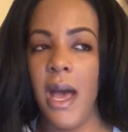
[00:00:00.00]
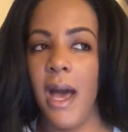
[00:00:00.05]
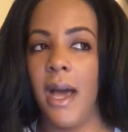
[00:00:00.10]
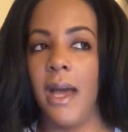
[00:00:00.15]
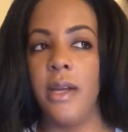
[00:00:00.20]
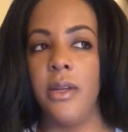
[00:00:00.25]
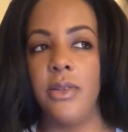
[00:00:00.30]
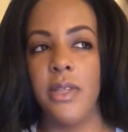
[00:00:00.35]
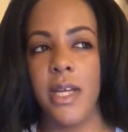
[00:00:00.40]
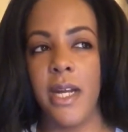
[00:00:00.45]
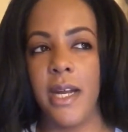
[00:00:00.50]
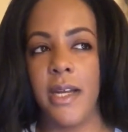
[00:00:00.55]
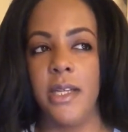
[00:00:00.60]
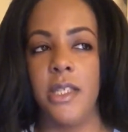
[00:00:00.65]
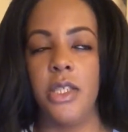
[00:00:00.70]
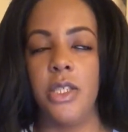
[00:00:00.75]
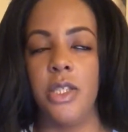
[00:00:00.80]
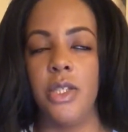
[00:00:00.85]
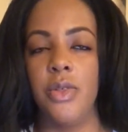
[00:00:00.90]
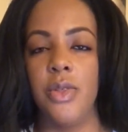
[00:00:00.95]
I knew that I
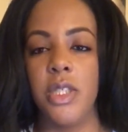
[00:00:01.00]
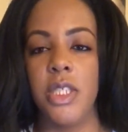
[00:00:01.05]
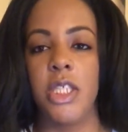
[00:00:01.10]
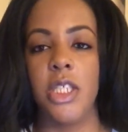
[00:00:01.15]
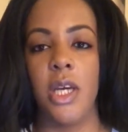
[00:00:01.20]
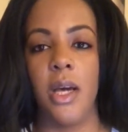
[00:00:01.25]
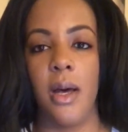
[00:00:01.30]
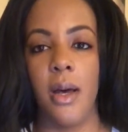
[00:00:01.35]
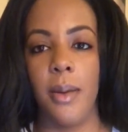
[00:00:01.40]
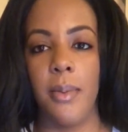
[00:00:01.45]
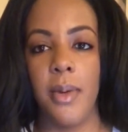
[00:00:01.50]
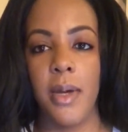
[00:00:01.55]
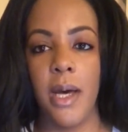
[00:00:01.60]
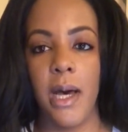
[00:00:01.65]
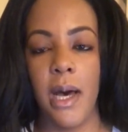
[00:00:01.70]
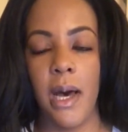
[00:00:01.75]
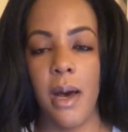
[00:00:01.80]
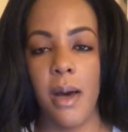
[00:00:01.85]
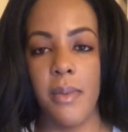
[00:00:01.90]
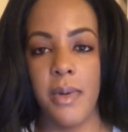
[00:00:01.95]
could do the job
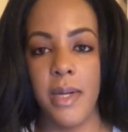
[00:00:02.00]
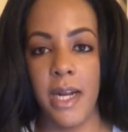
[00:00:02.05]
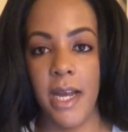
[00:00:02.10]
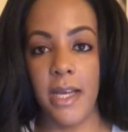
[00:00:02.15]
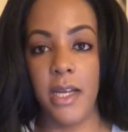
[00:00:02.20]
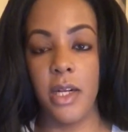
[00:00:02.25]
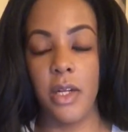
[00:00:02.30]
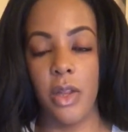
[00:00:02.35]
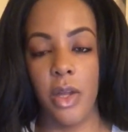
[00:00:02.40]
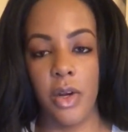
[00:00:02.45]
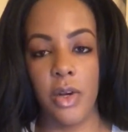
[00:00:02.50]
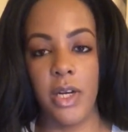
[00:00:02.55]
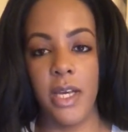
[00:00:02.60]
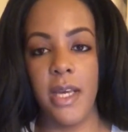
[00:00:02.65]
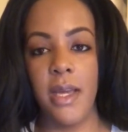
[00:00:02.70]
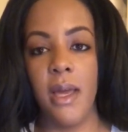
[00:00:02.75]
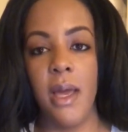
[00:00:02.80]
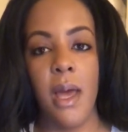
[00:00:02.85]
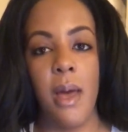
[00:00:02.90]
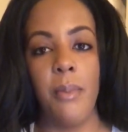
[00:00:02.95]
and I could learn
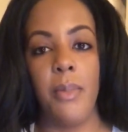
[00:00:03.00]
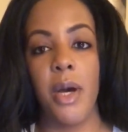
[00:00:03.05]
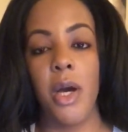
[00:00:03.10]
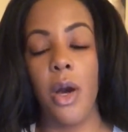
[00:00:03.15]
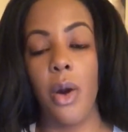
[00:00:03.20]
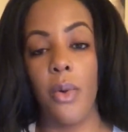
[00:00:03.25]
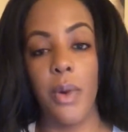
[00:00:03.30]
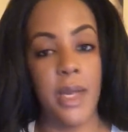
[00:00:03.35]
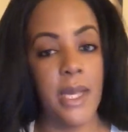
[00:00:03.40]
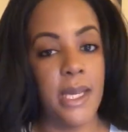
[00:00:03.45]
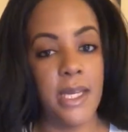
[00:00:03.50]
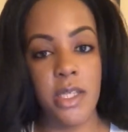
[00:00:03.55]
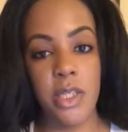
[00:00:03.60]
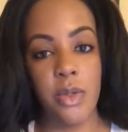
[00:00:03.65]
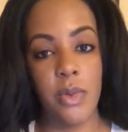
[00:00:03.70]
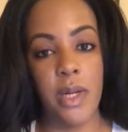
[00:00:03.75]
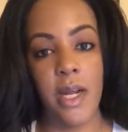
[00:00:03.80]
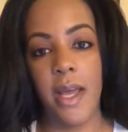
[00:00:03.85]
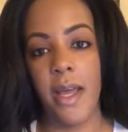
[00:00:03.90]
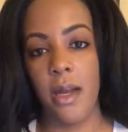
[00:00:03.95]
it, but going
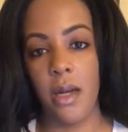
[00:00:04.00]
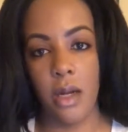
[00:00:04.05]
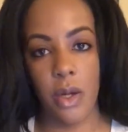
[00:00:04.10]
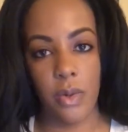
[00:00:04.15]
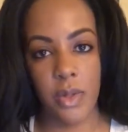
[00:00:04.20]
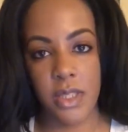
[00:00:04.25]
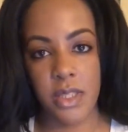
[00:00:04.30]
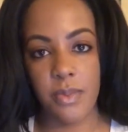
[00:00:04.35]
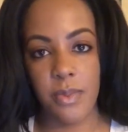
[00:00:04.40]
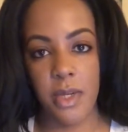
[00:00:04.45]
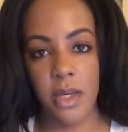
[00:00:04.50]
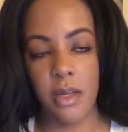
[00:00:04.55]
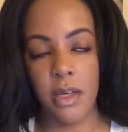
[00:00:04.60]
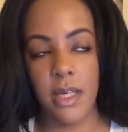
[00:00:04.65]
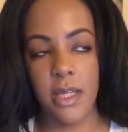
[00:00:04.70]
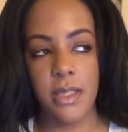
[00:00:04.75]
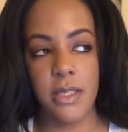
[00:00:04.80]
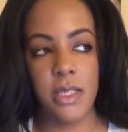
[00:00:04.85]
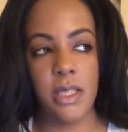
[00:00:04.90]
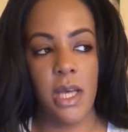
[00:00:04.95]
into it, I had no
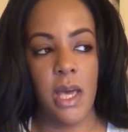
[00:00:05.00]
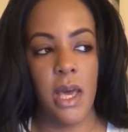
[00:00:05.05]
experience.